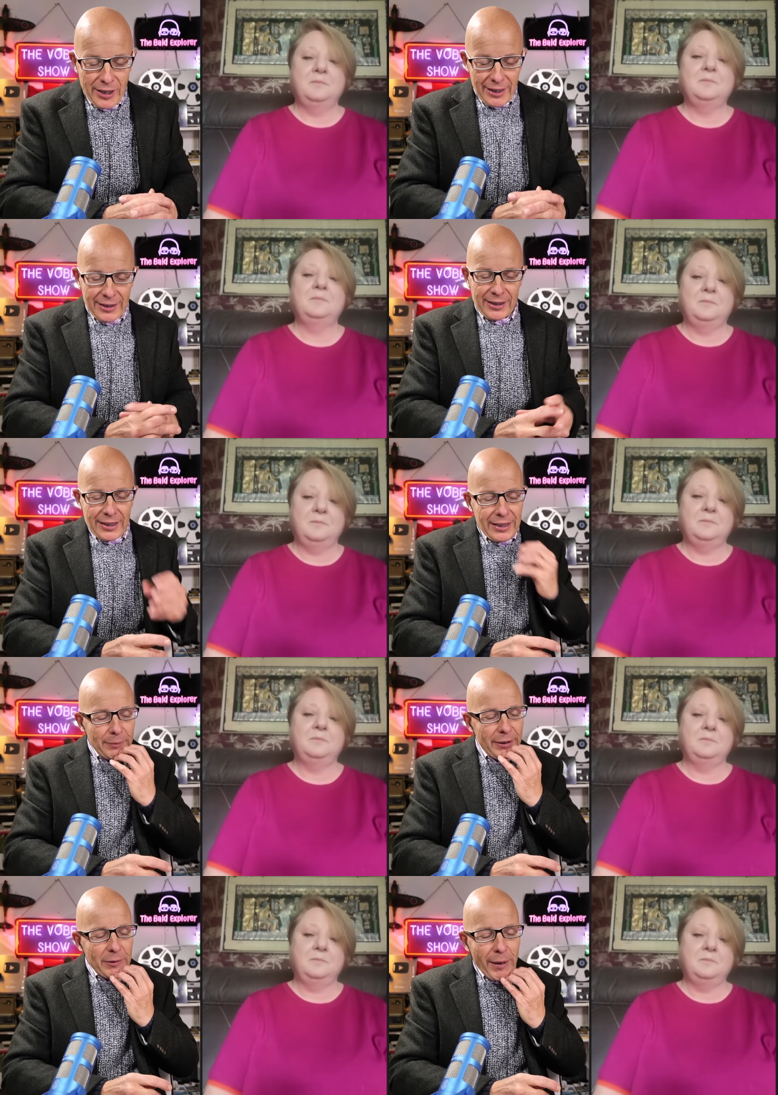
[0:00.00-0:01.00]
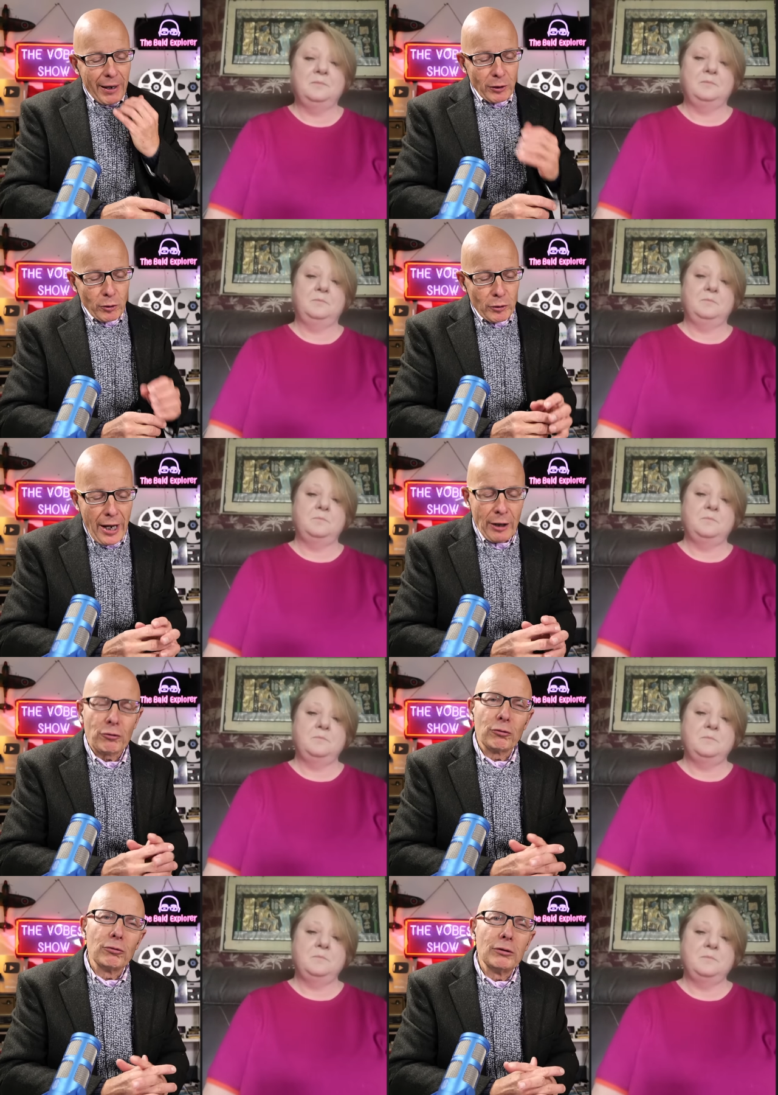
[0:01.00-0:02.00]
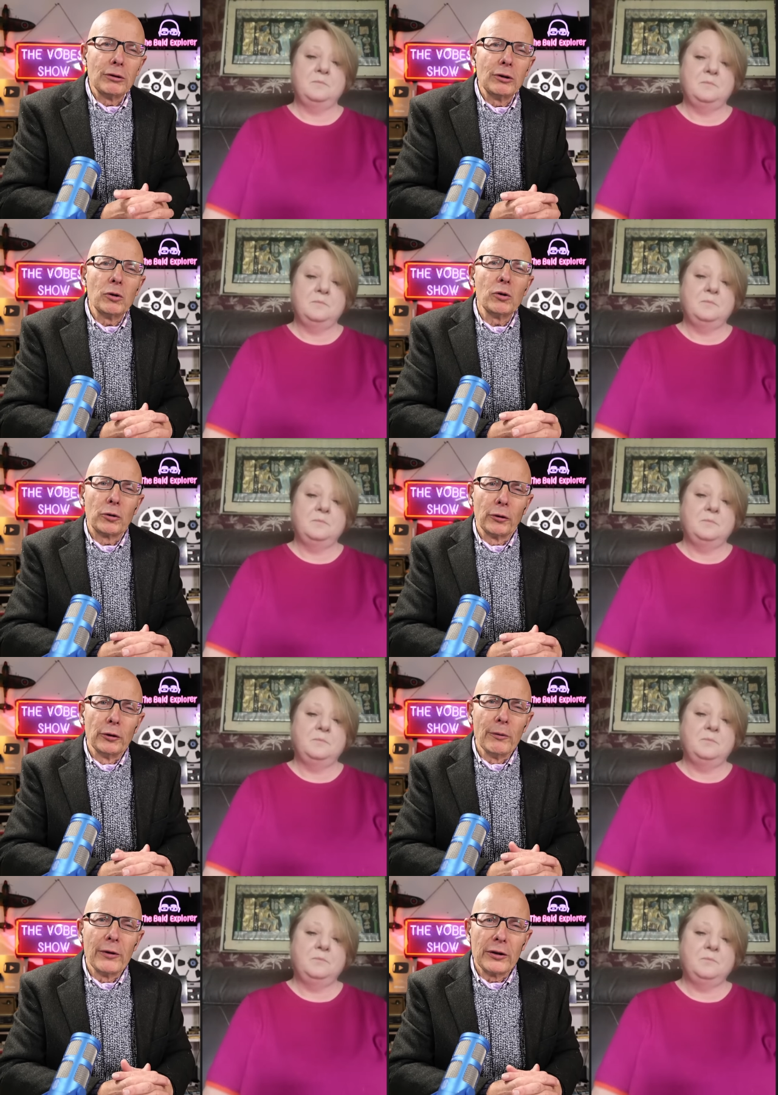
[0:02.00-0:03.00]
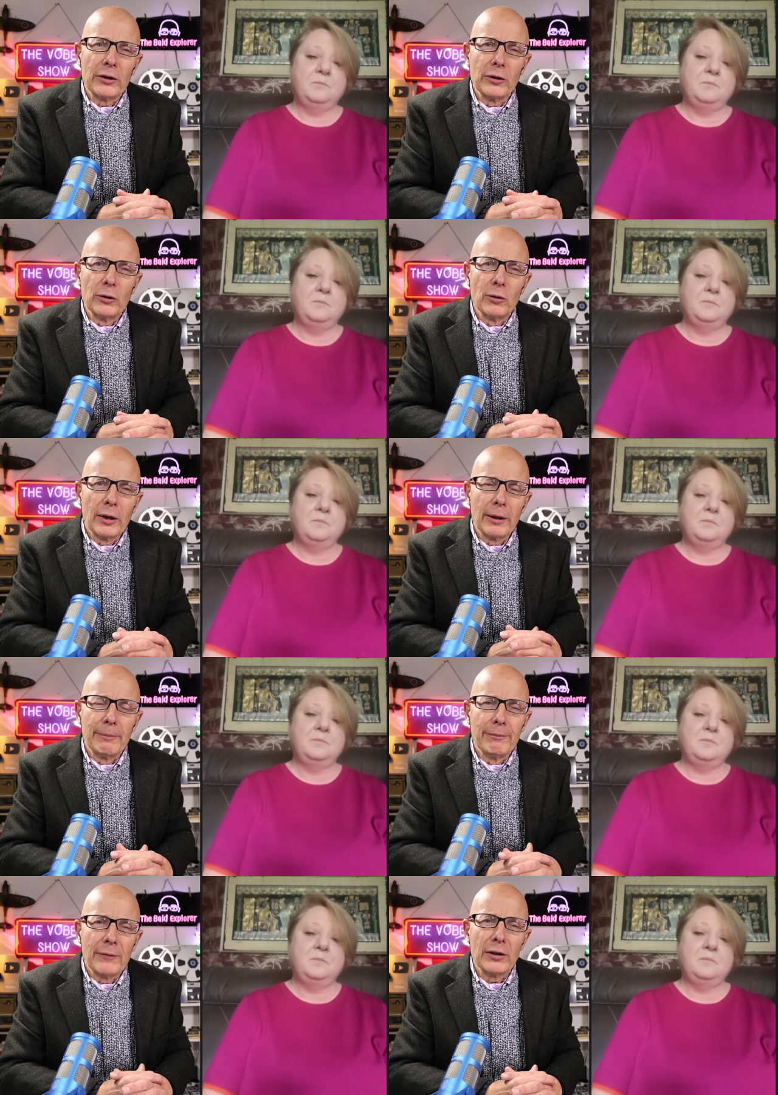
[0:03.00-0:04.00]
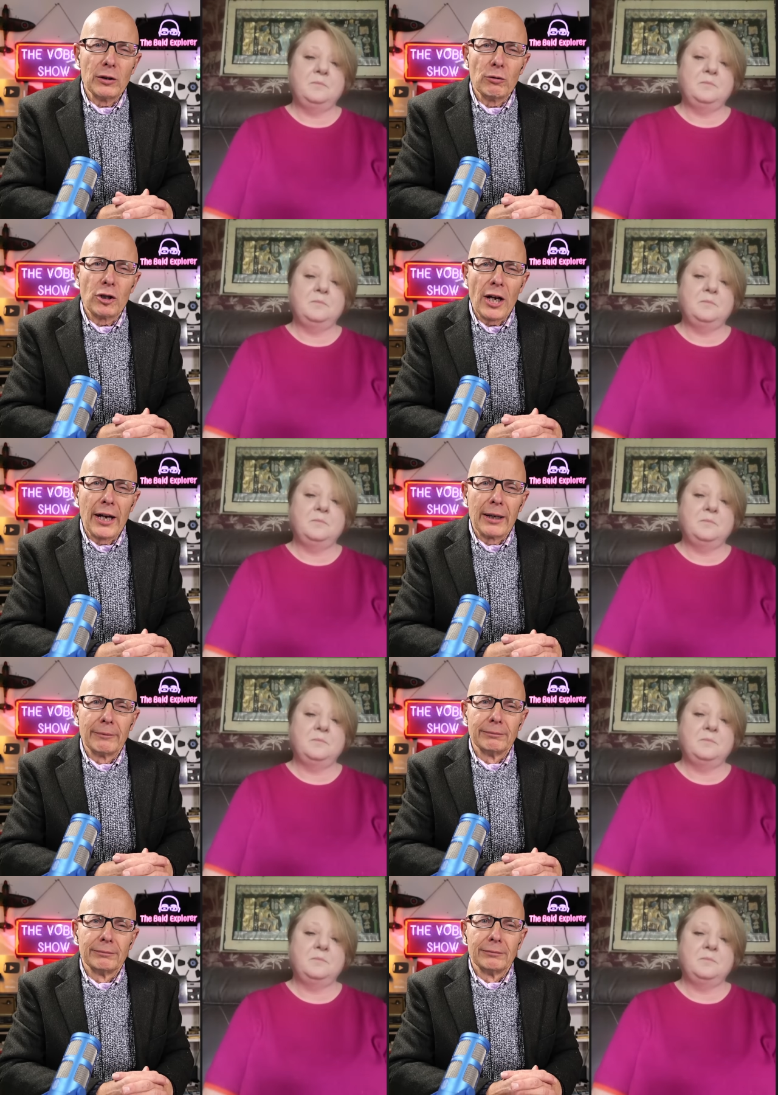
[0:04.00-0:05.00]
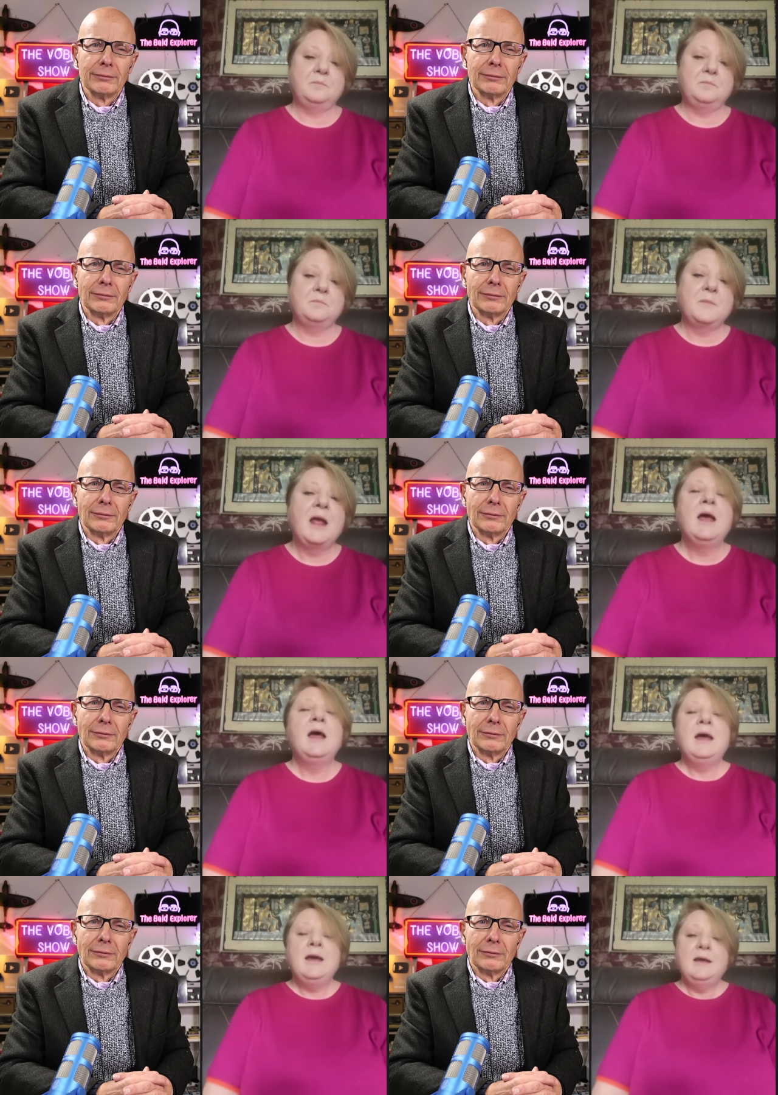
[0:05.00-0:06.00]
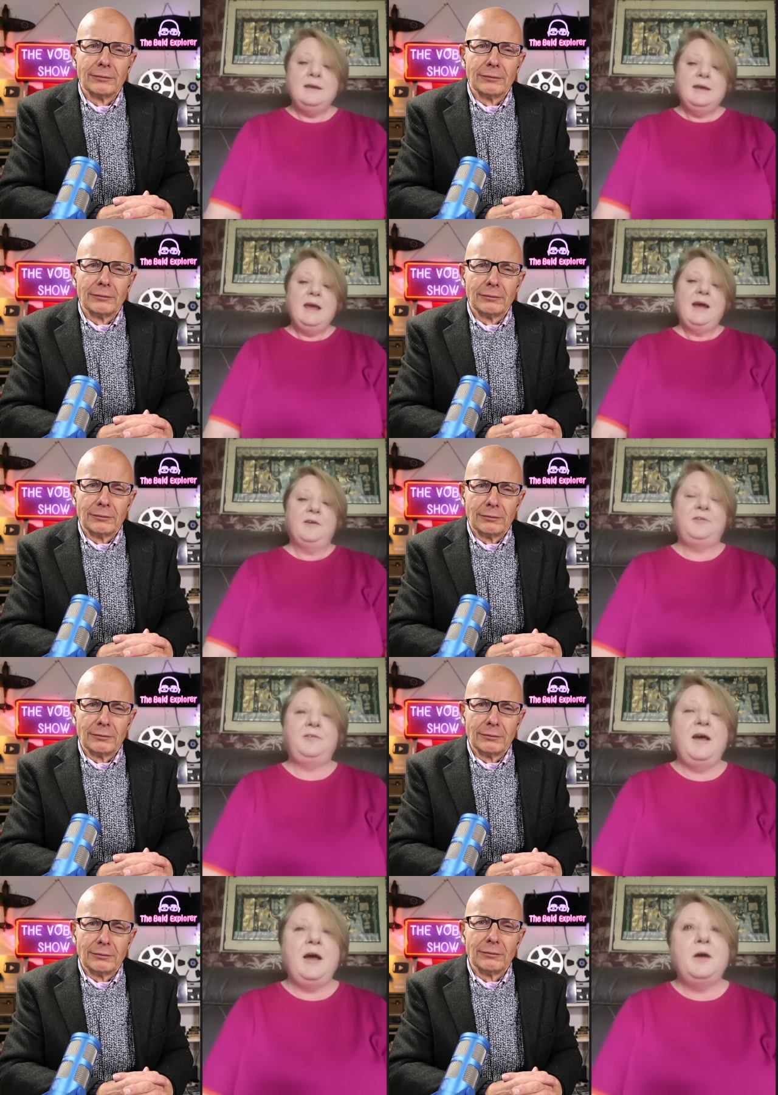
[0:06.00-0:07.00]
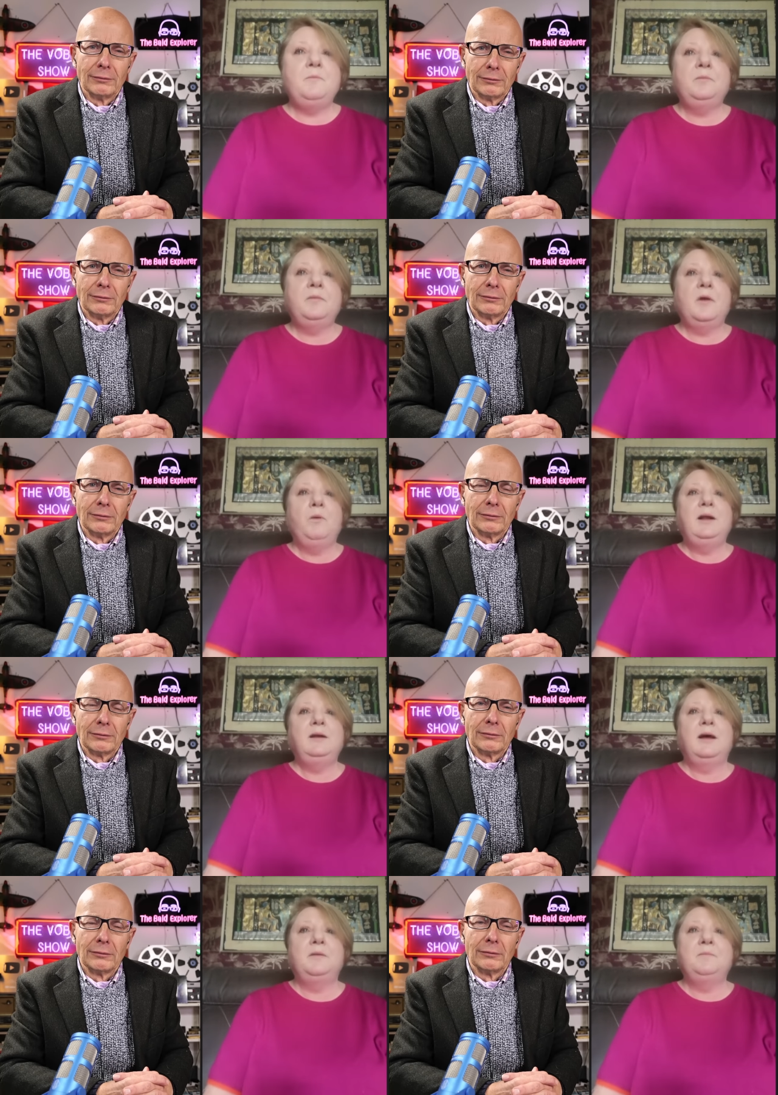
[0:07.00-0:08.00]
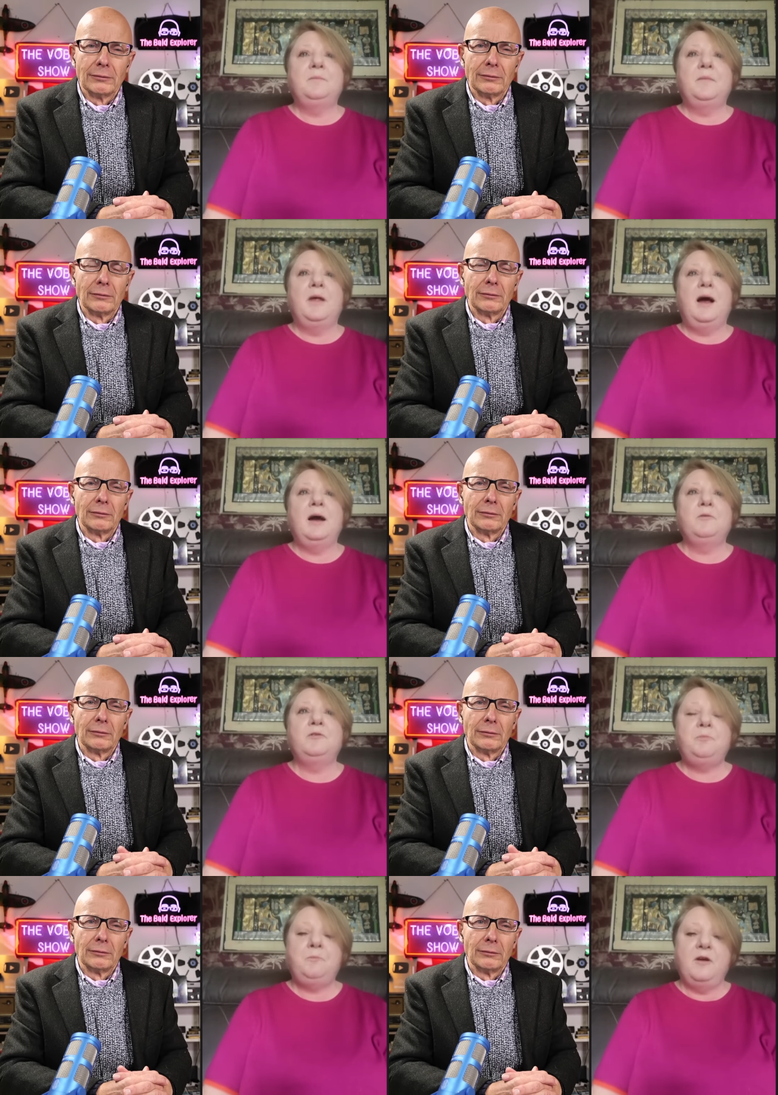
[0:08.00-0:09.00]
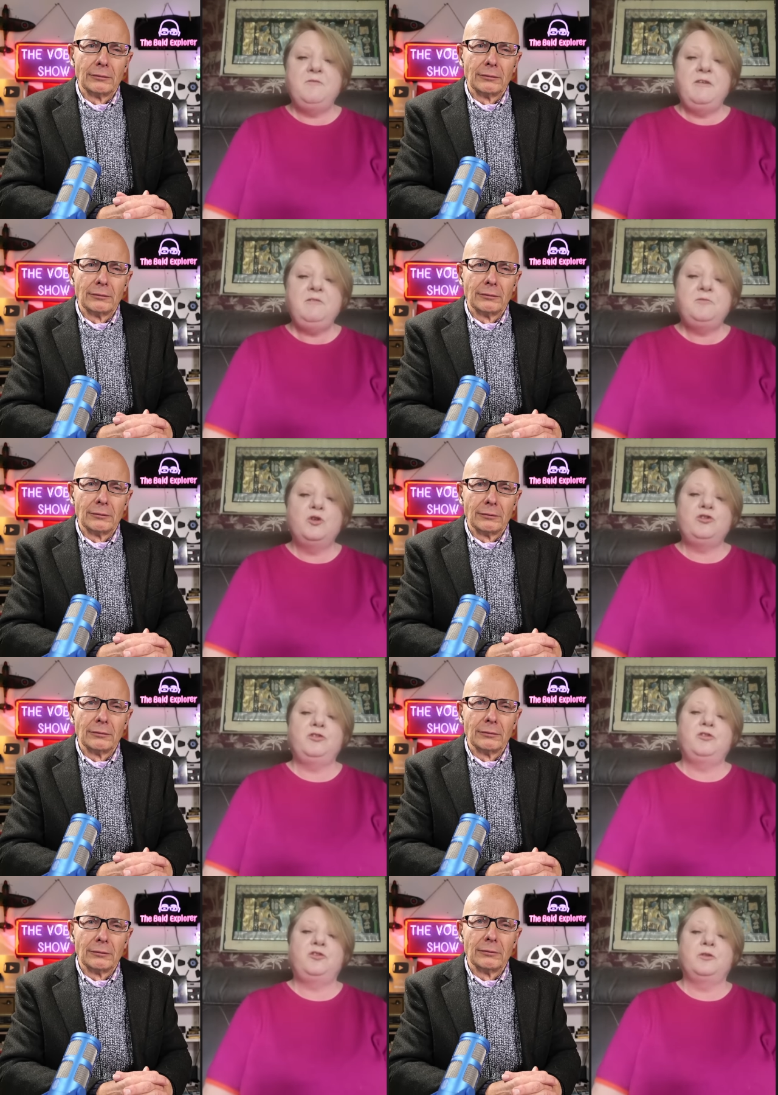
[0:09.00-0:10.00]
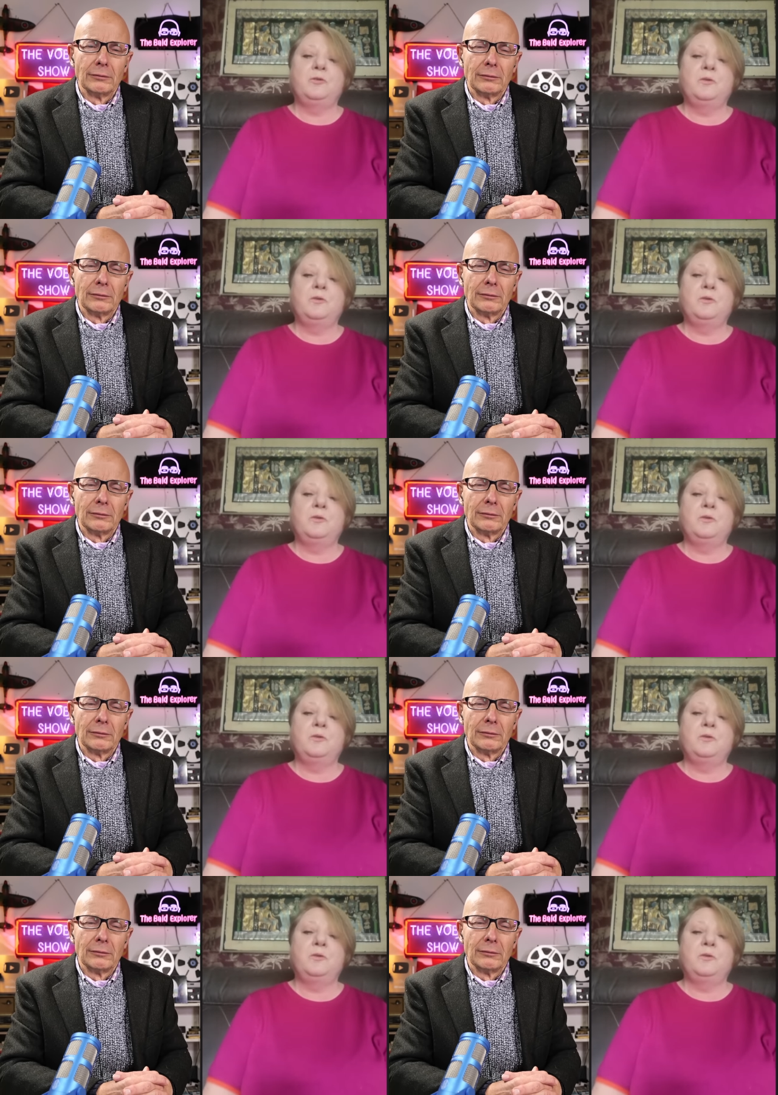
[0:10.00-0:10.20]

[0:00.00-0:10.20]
Speaker 1: tell us a little bit about your natural law group that you um, that you chair.
Speaker 2: Yes. Um, well, I was uh, very fortunate to